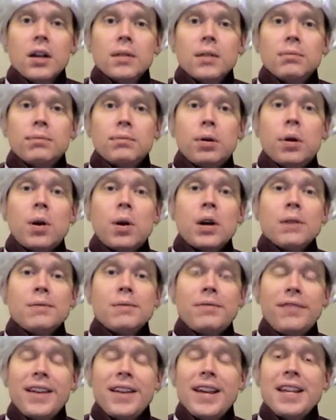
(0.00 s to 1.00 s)
Boy, I'm
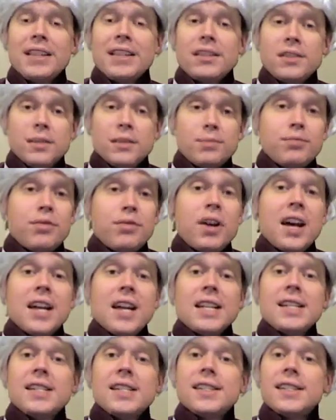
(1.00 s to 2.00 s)
feeling
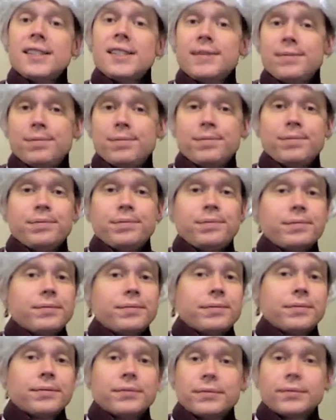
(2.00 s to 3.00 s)
depressed.
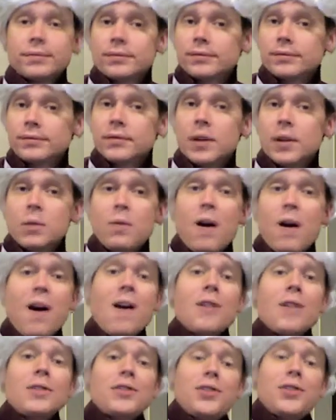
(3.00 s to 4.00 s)

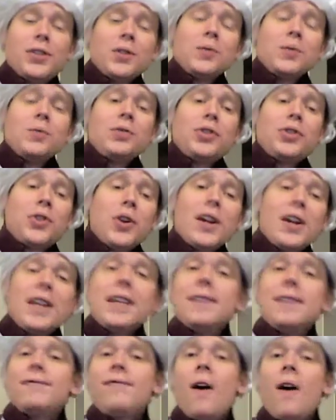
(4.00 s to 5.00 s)
1, 2,
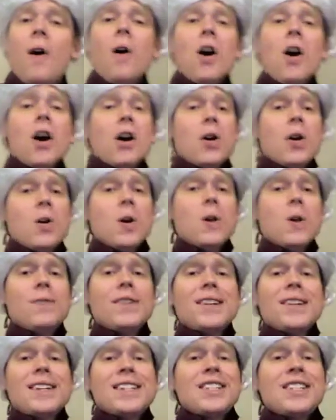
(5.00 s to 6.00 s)
3, 4.
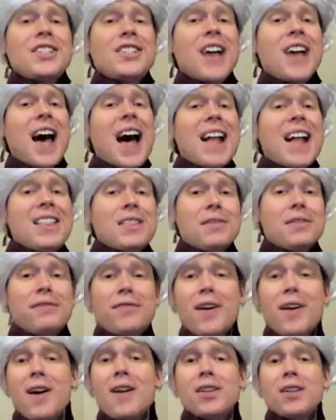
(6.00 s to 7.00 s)
Hoover shot the
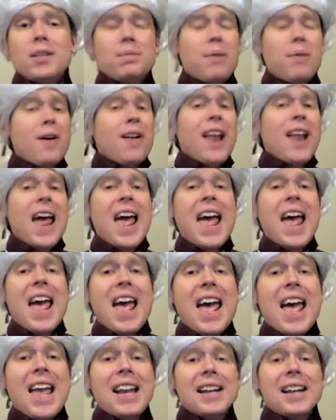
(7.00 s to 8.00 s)
first
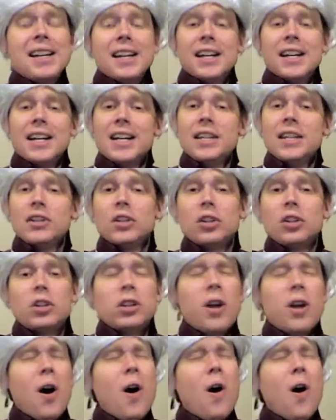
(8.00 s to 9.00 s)
bullet in the
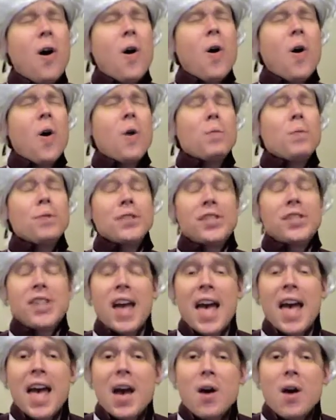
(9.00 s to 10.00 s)
global
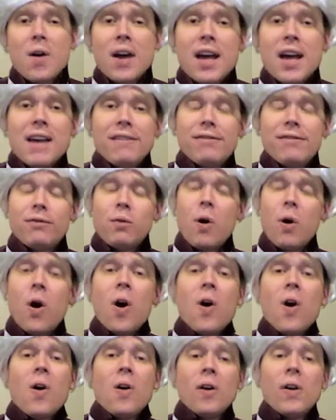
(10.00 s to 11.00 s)
tariff
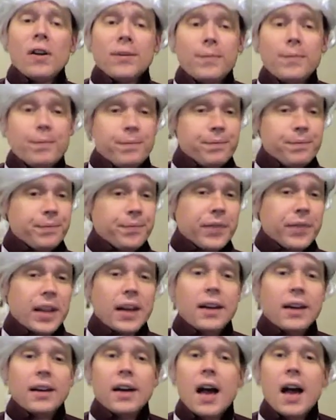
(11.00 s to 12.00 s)
war.
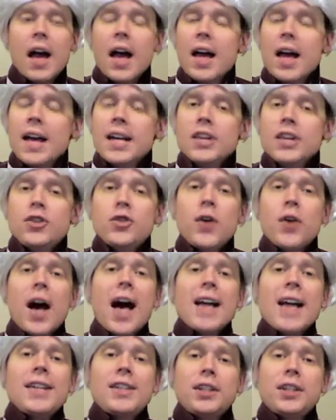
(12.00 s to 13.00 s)
He
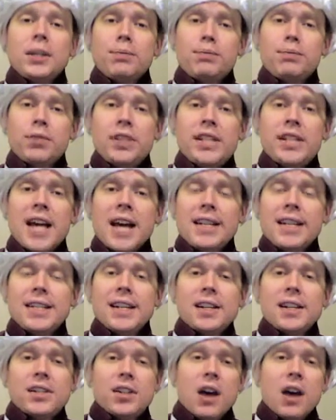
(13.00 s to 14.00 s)
tried to protect
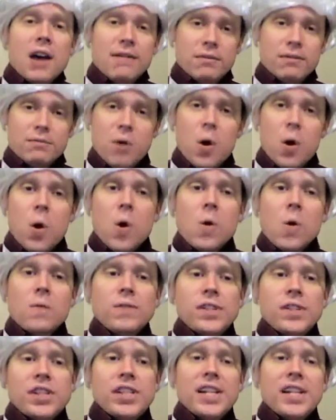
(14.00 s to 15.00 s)
us from
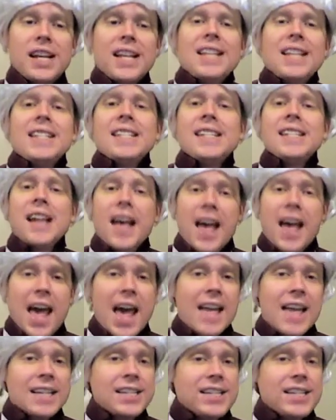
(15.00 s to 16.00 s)
overseas, and
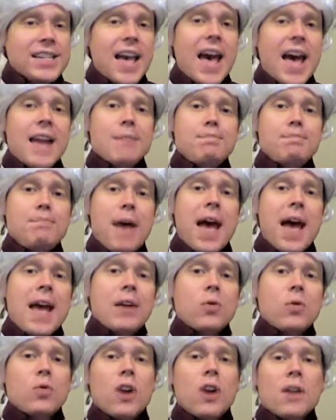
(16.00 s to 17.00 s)
instead he
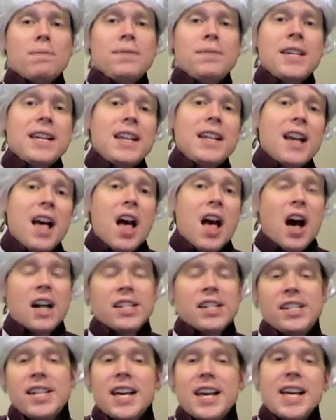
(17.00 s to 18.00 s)
bankrupted our
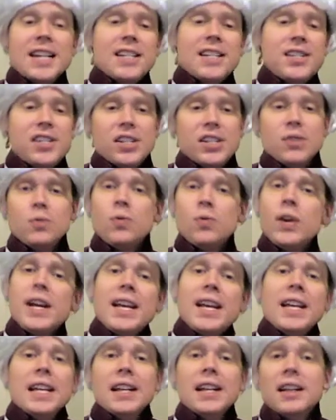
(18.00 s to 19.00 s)

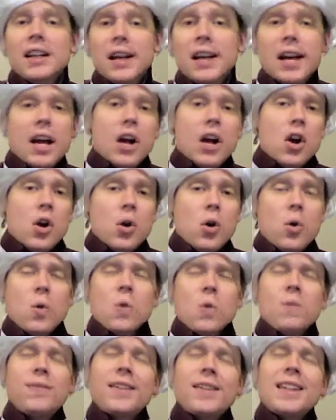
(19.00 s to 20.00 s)
citizenry.
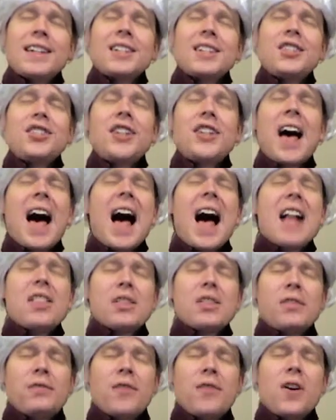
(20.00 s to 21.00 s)
Hoover
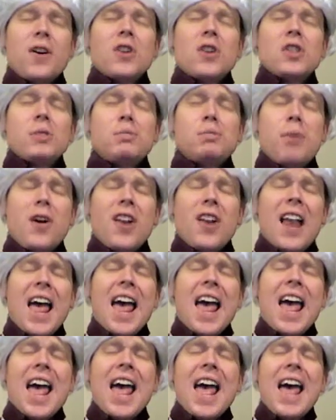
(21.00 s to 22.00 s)
shot the first
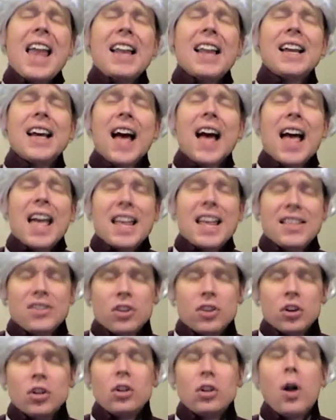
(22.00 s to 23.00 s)
bullet in
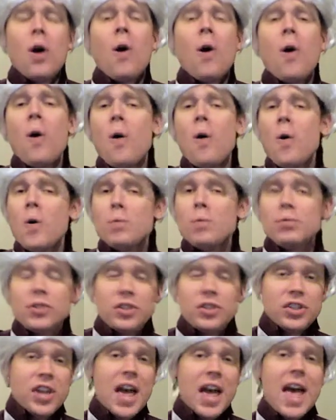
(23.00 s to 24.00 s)
the global
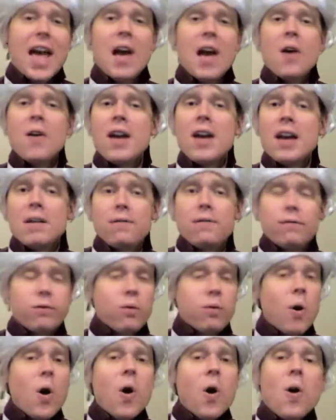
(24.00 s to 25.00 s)
tariff
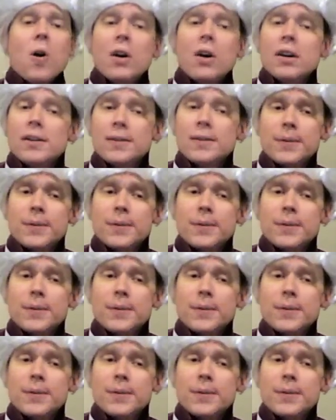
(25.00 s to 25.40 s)
war.